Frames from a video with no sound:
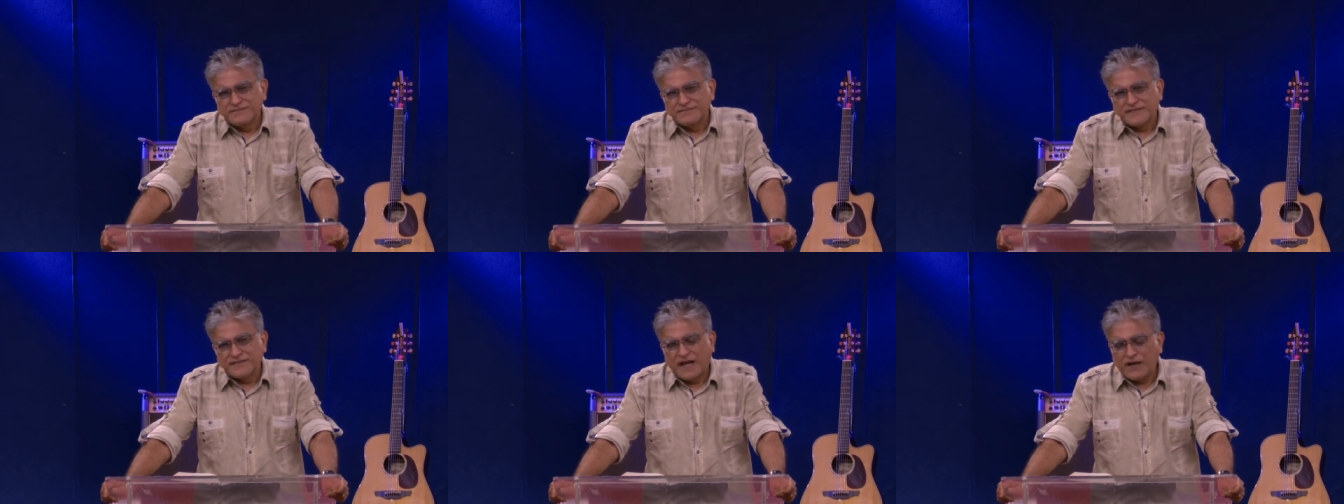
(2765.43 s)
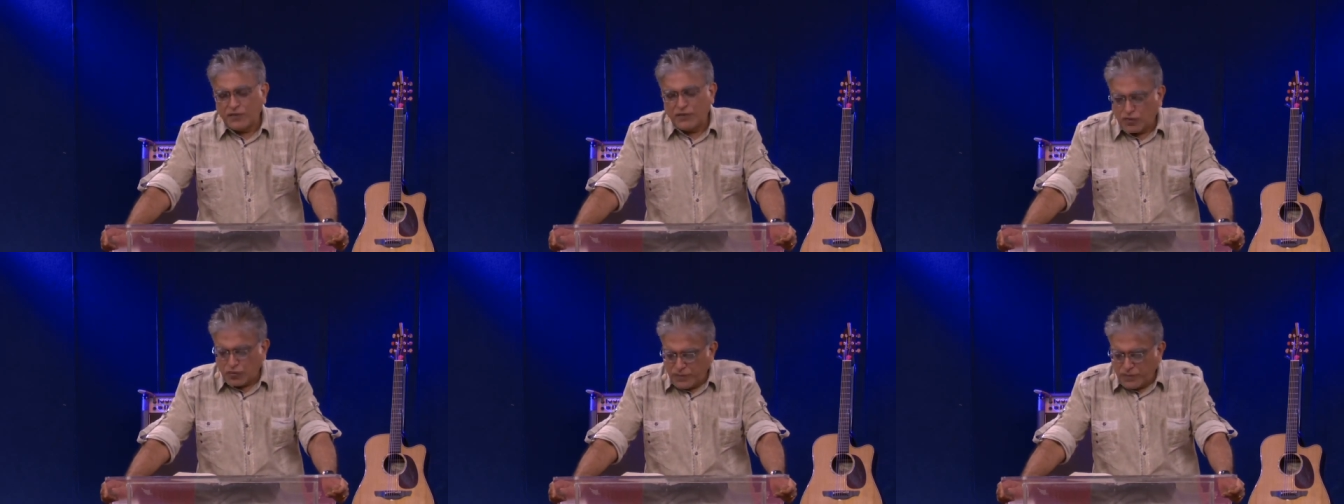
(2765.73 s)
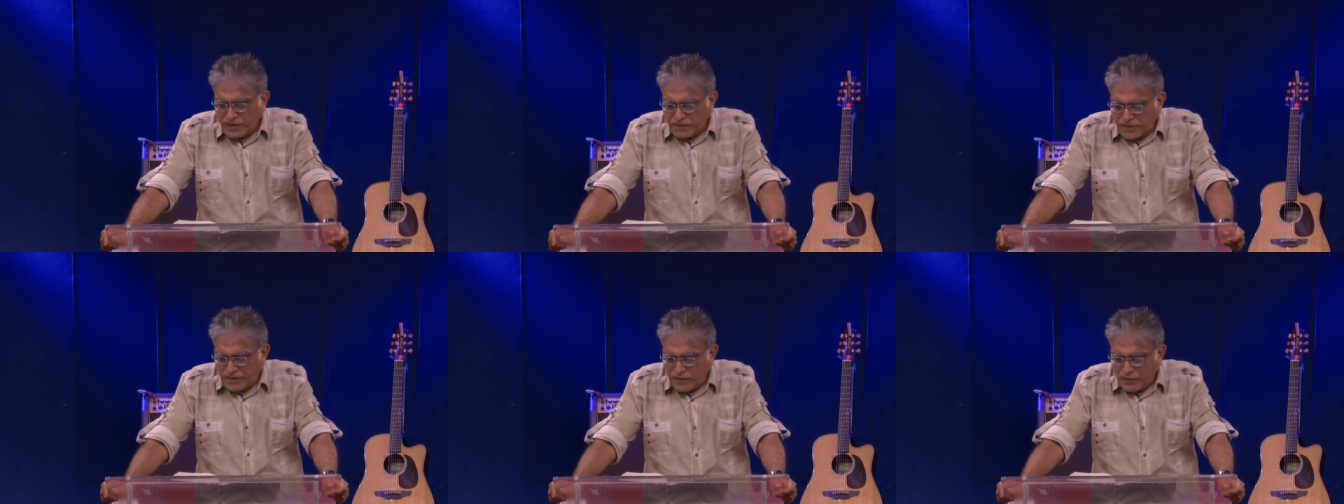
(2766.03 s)
I got to
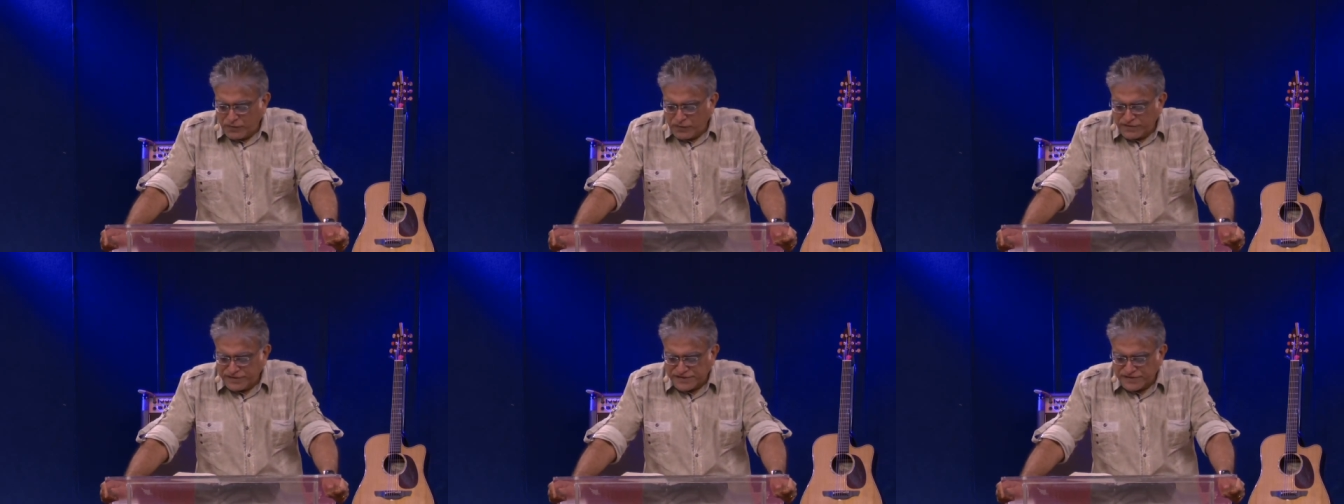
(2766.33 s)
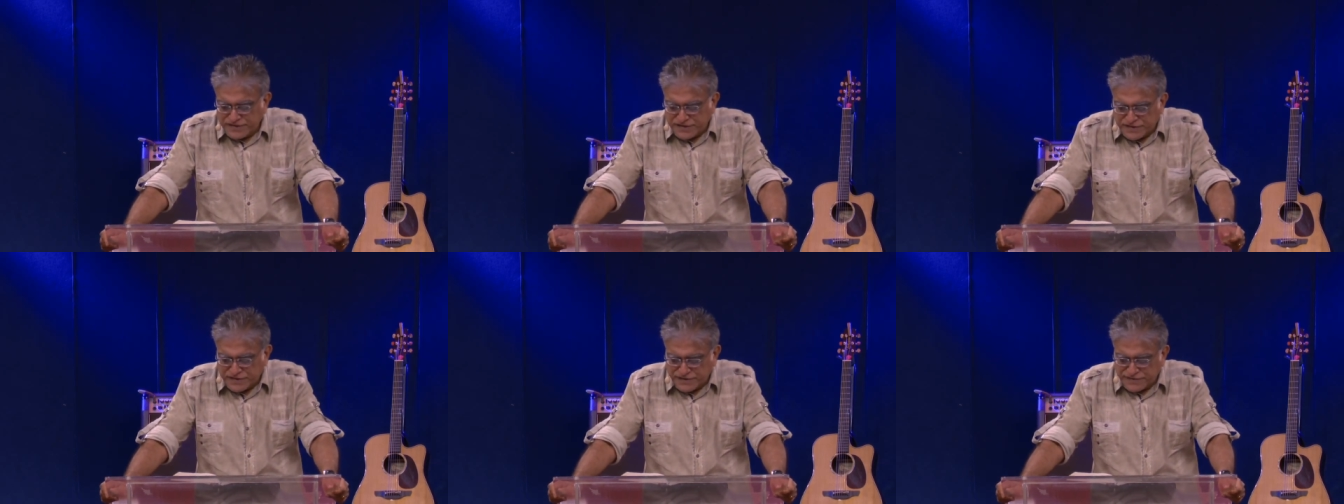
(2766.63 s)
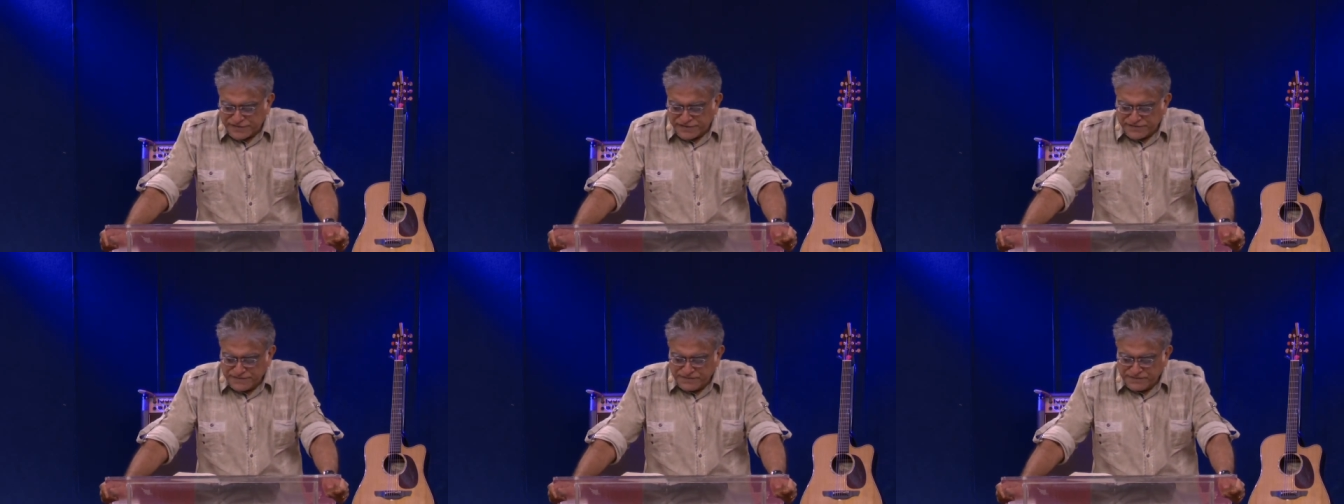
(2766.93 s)
make my own
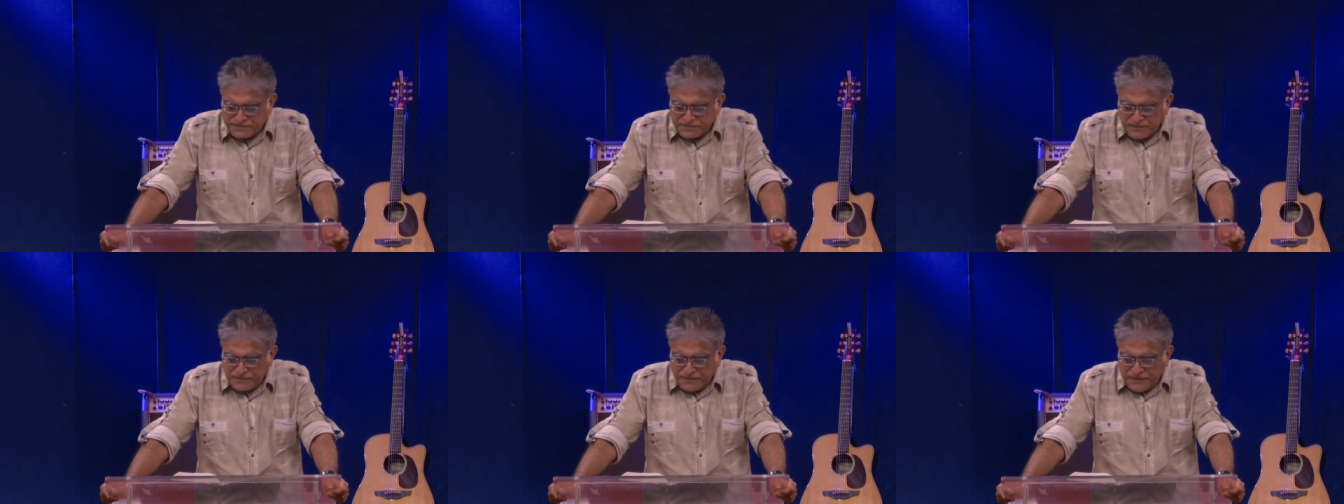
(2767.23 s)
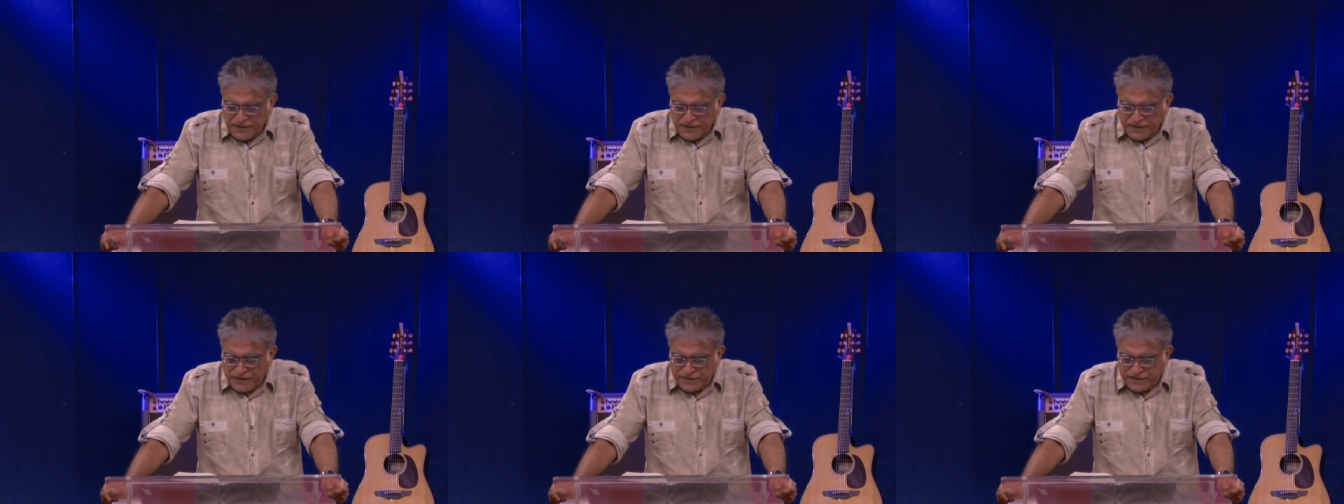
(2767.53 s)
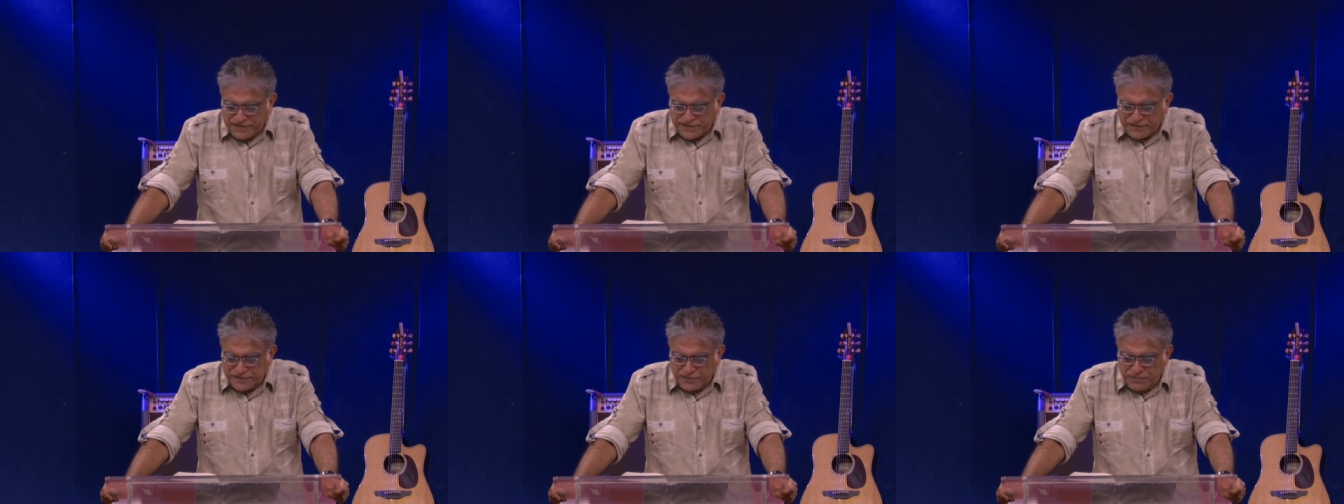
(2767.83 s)
decisions.
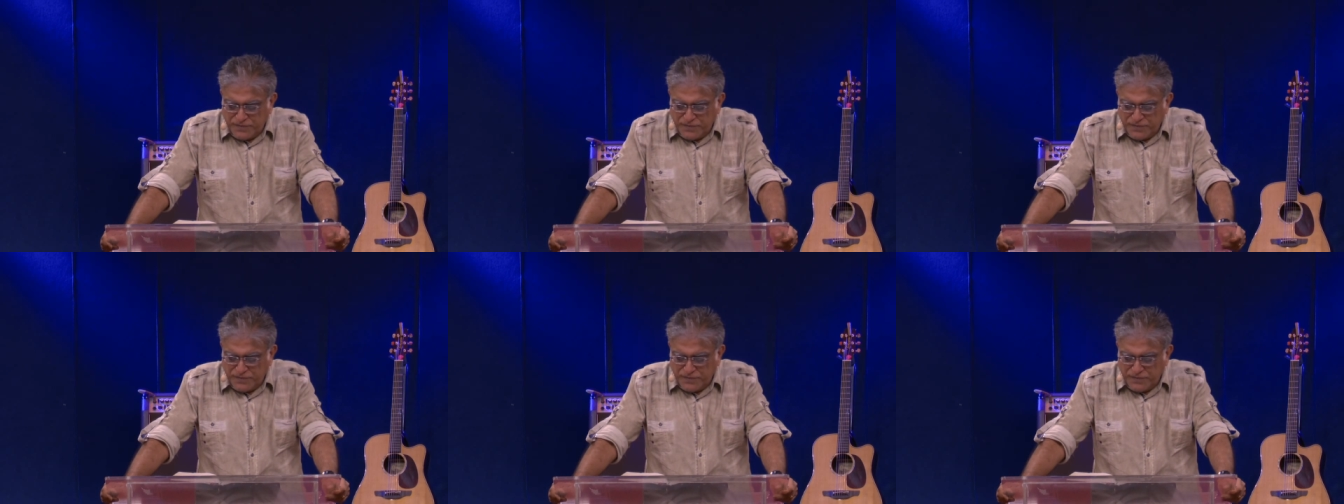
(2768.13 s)
So